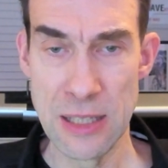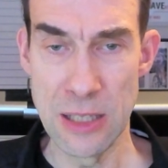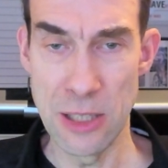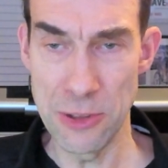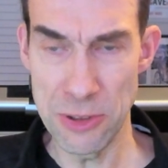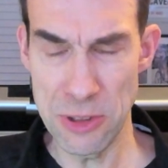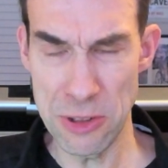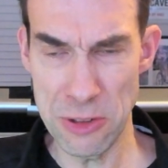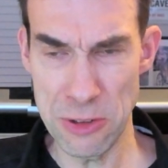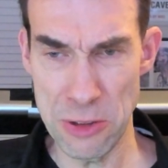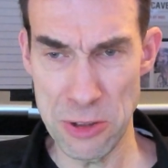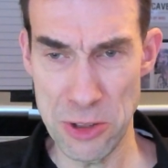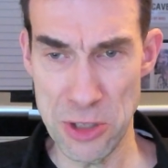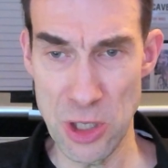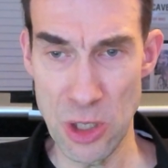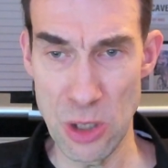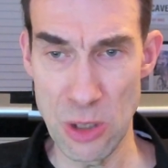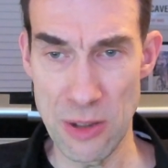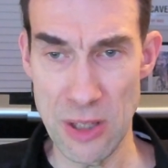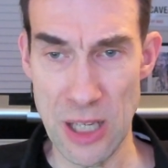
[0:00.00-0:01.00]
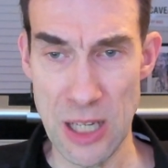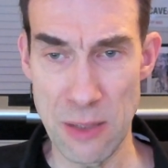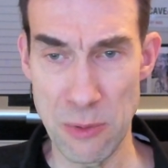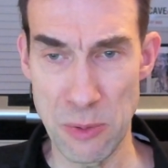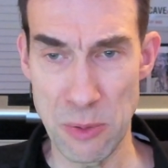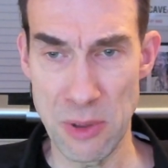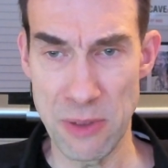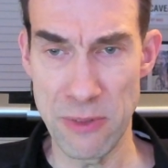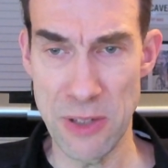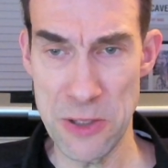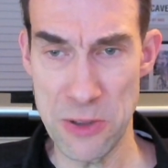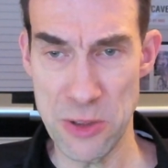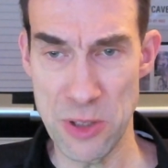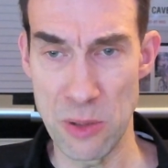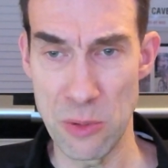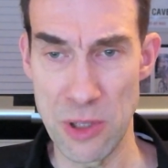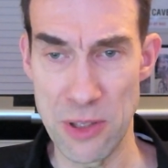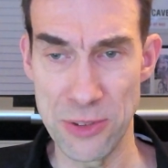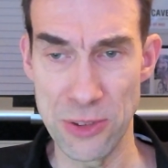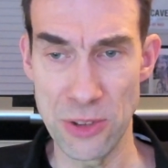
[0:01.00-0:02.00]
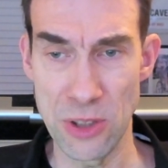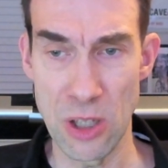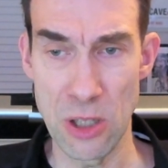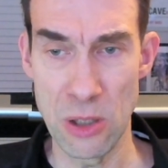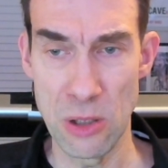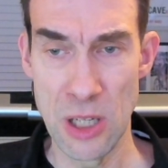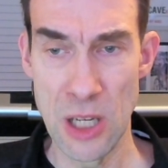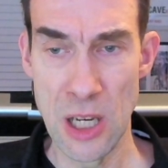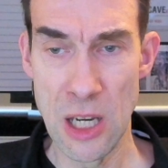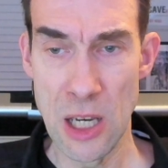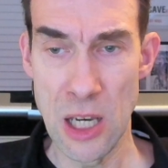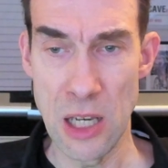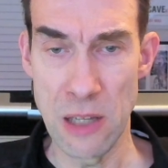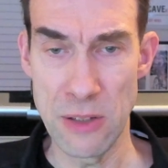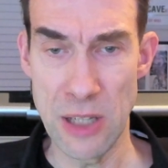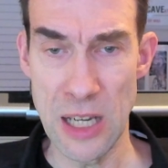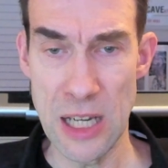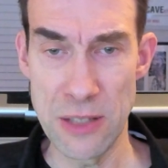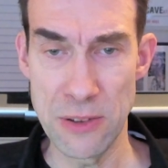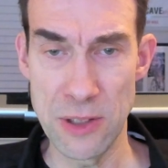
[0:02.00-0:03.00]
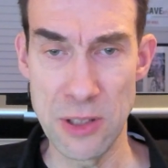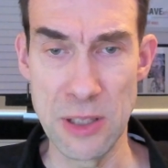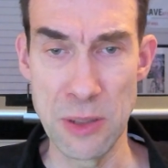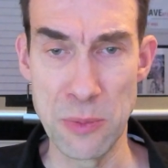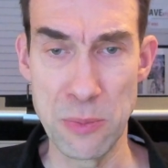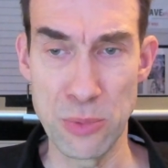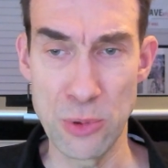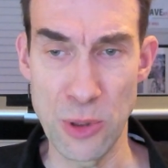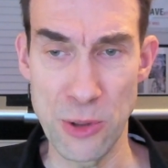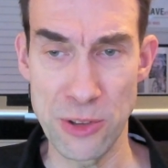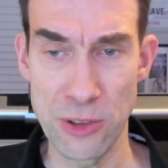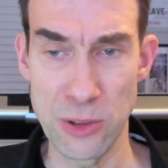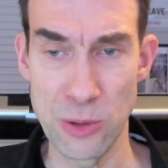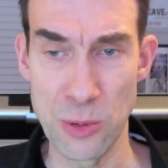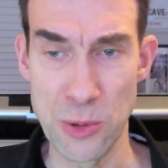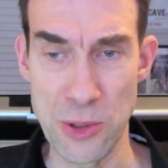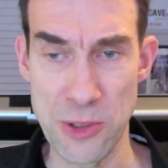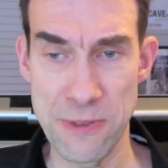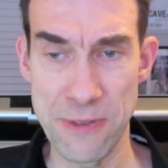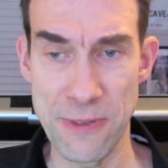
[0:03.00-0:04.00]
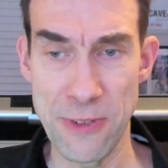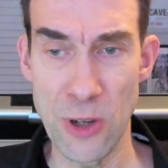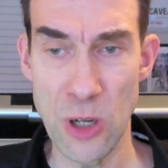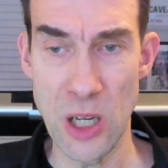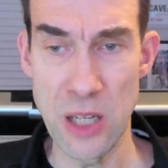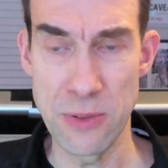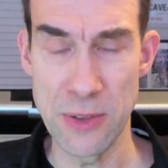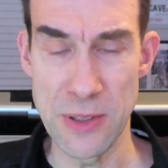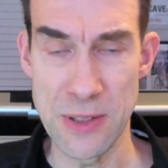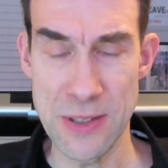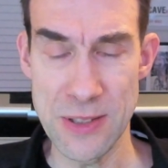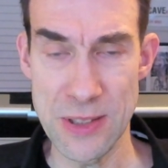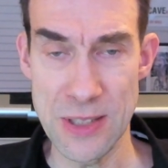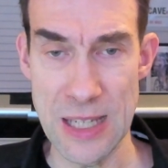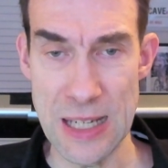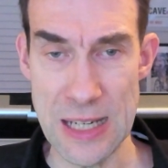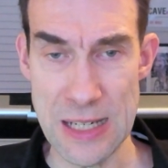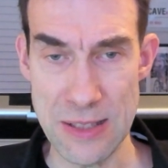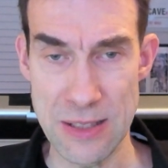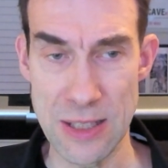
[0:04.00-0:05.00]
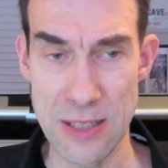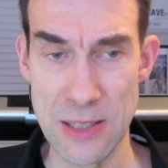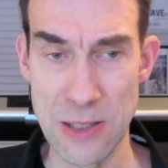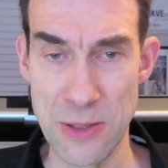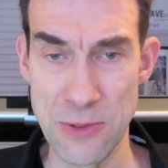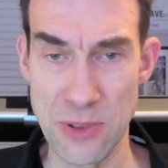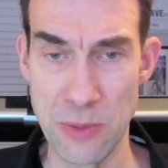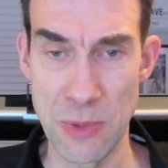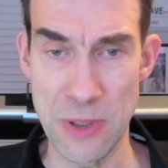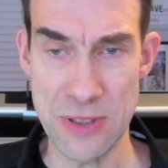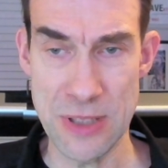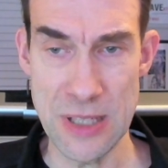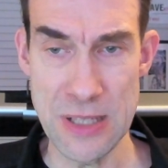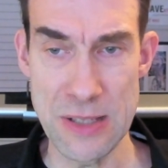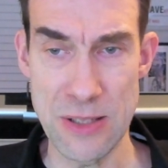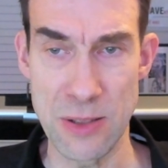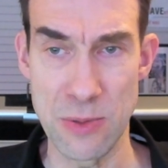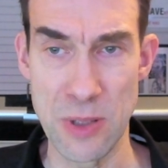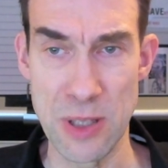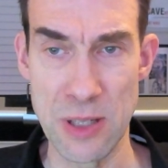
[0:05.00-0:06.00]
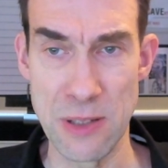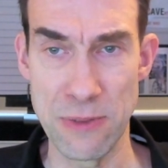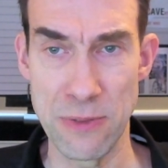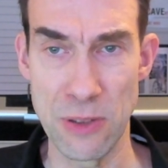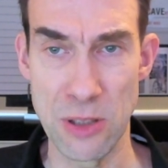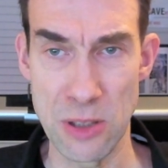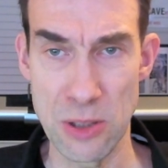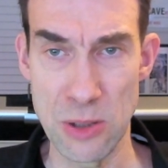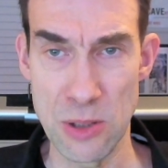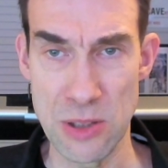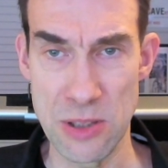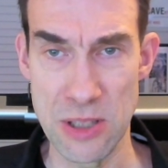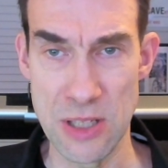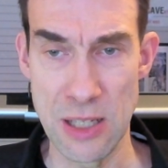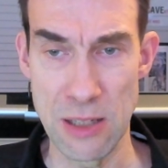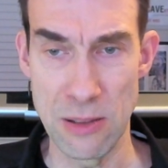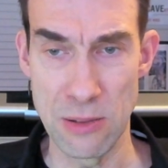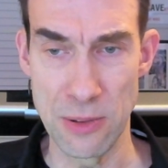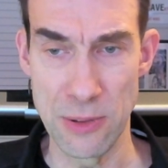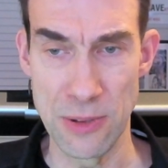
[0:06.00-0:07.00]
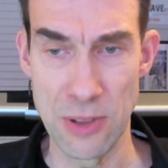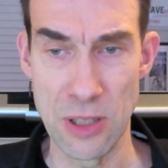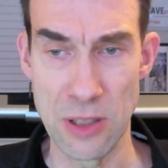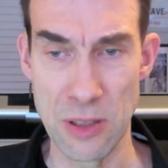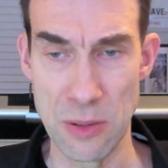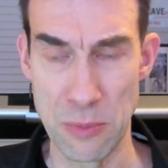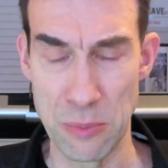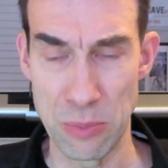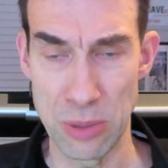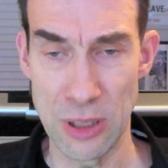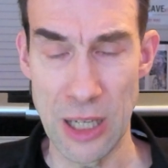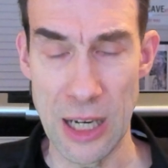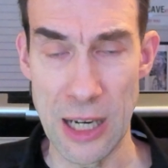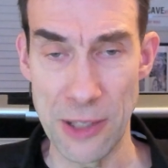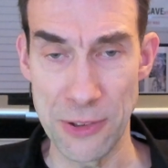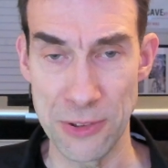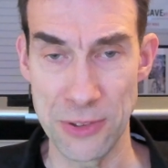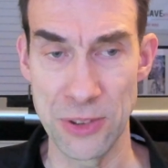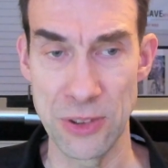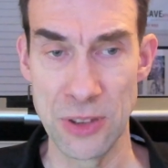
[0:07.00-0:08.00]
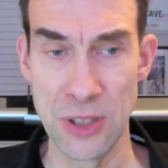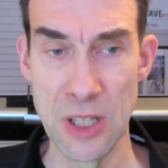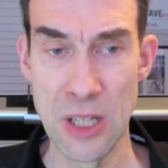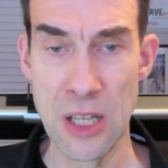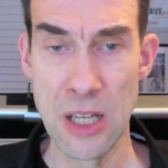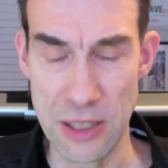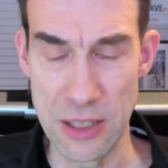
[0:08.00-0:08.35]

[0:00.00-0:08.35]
Now this is a shoe that I have a bit of a history with. So I had the Brooks Launch 5 and 6, and I used them extensively for a good year and plus.